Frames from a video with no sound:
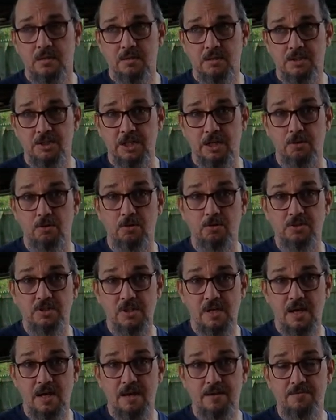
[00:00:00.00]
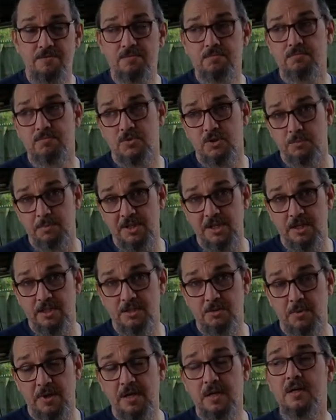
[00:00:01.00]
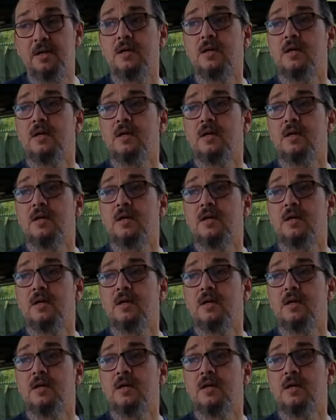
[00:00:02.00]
channel goes live, should be next week,